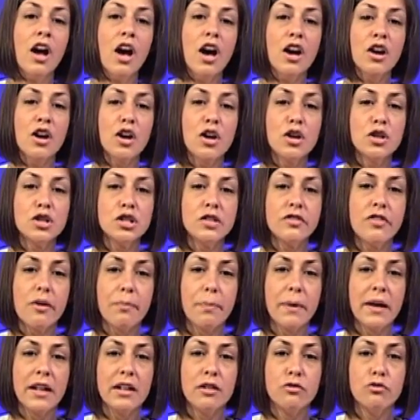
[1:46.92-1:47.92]
A Court of
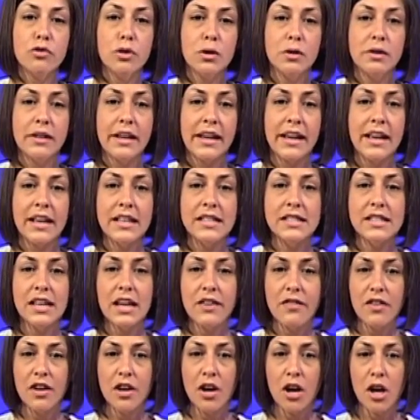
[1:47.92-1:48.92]
Appeal ruling has
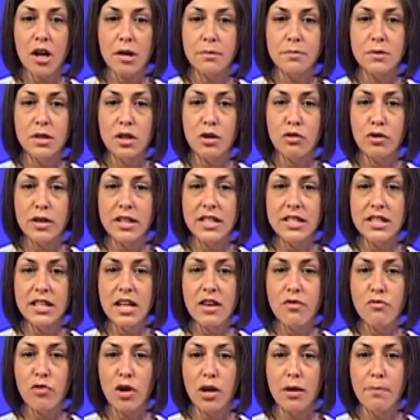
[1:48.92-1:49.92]
given hope to
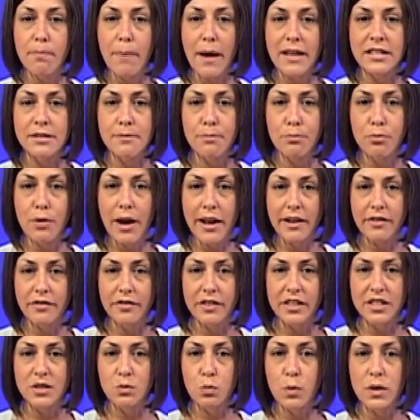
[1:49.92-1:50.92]
Christian-run bed and
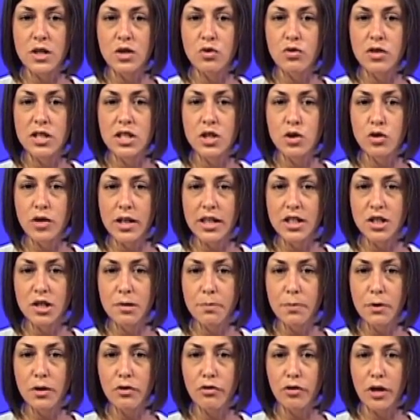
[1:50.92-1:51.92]
breakfast which restrict
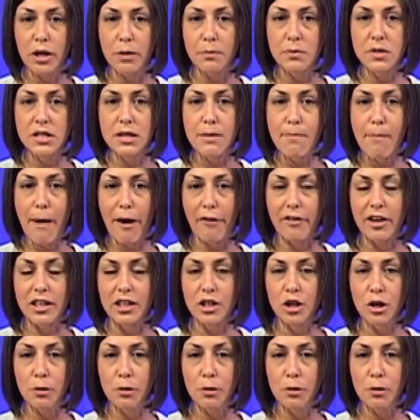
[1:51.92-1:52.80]
double rooms to married